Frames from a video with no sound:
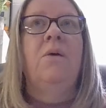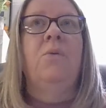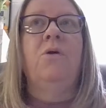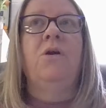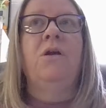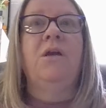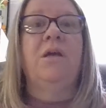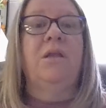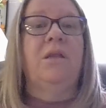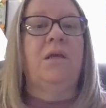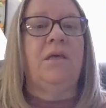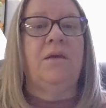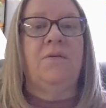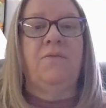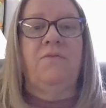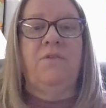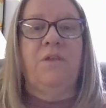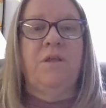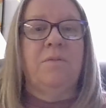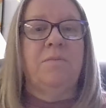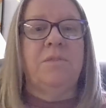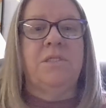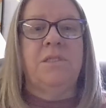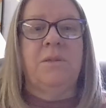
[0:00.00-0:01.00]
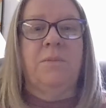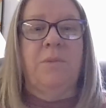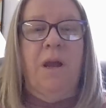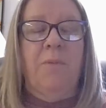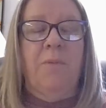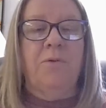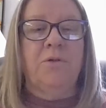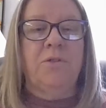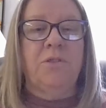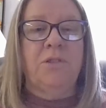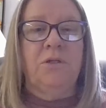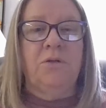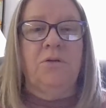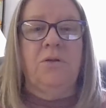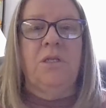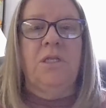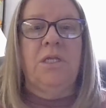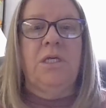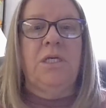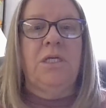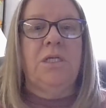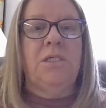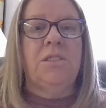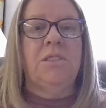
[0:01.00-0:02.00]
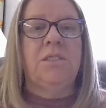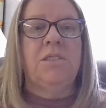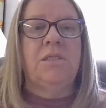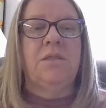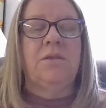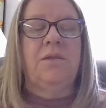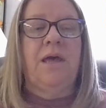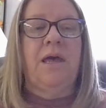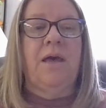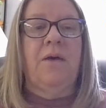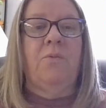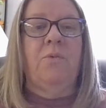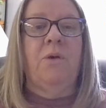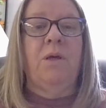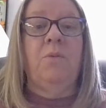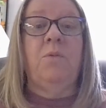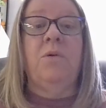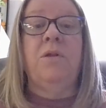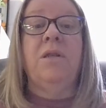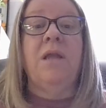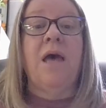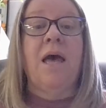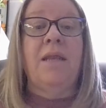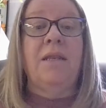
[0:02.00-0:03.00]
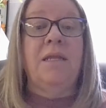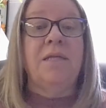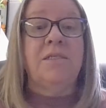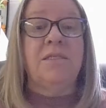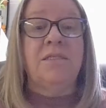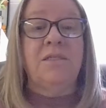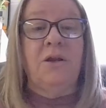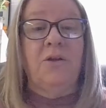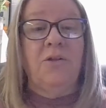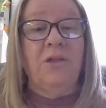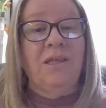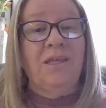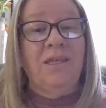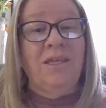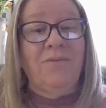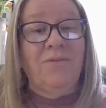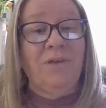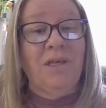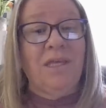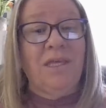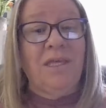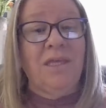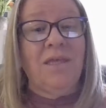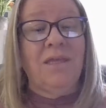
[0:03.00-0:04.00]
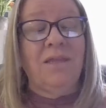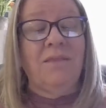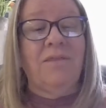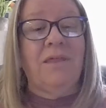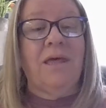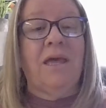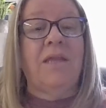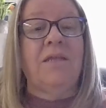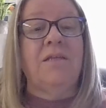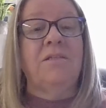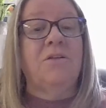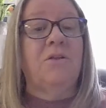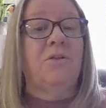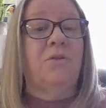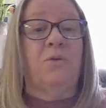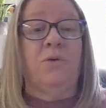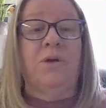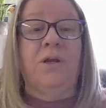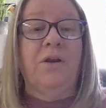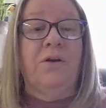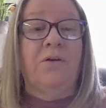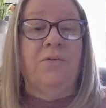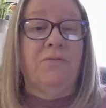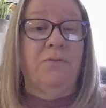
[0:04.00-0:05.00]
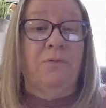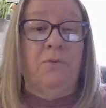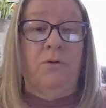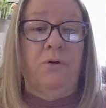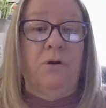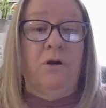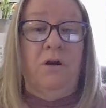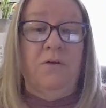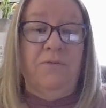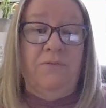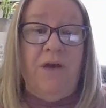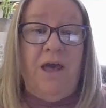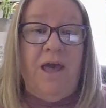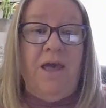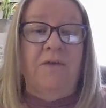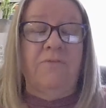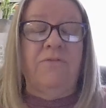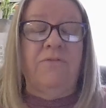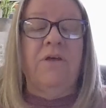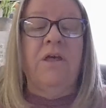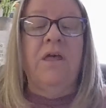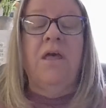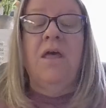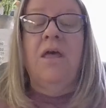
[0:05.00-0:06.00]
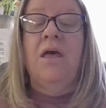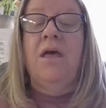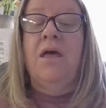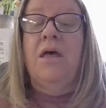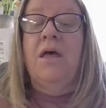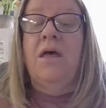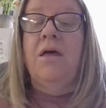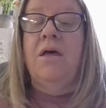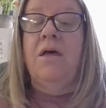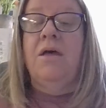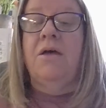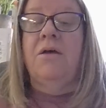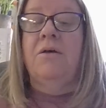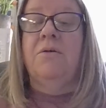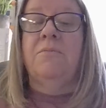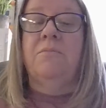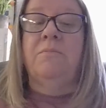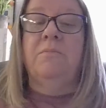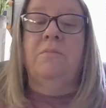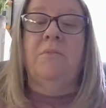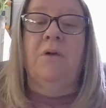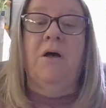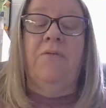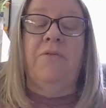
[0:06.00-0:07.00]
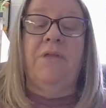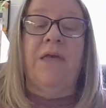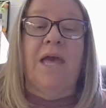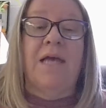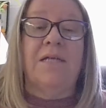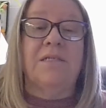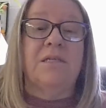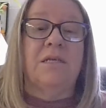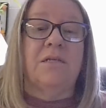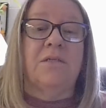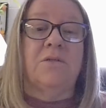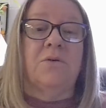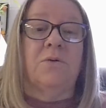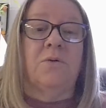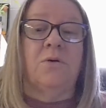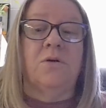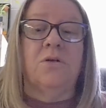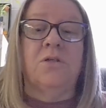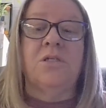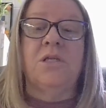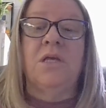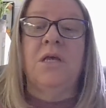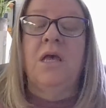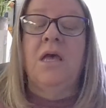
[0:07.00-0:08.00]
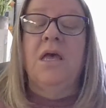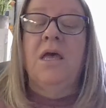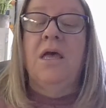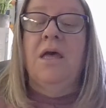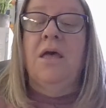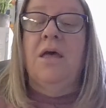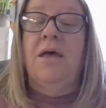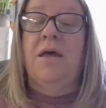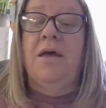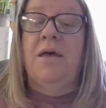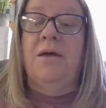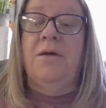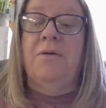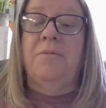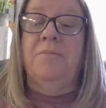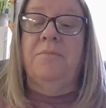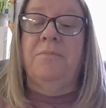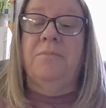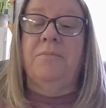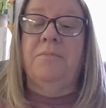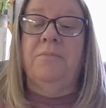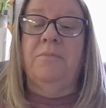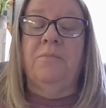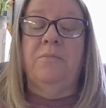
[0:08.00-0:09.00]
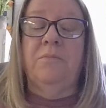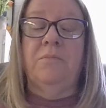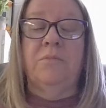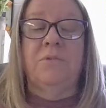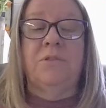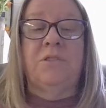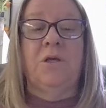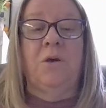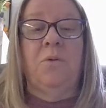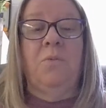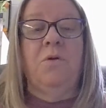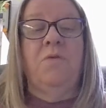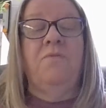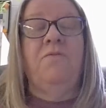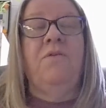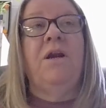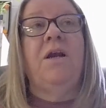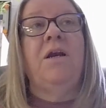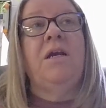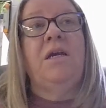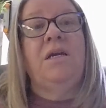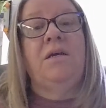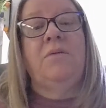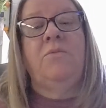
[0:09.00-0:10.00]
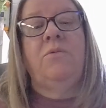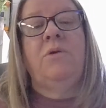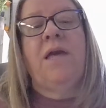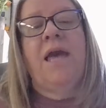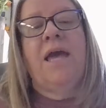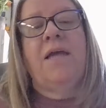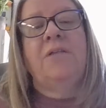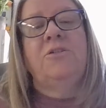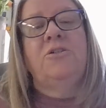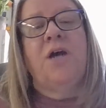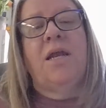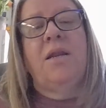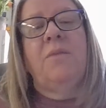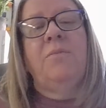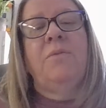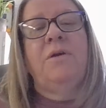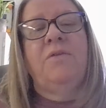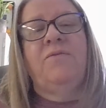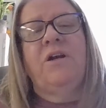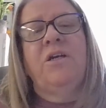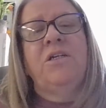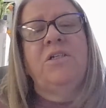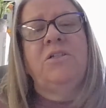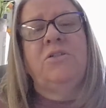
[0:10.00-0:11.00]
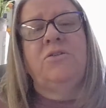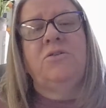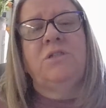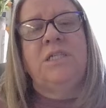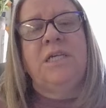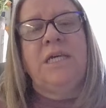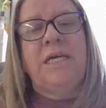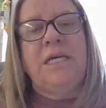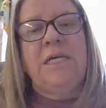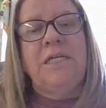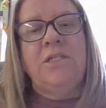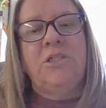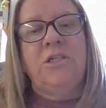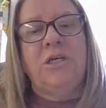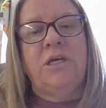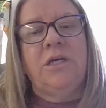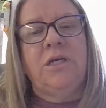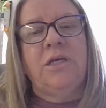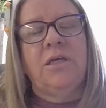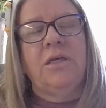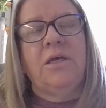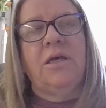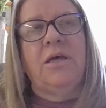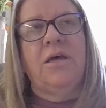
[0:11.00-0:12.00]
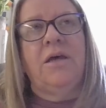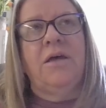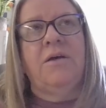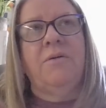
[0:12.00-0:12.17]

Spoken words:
we're going to give them some opportunities that we would not necessarily give a kid that is a 3 or 4 or 5 on the access scores. So we kind of try to be very strategic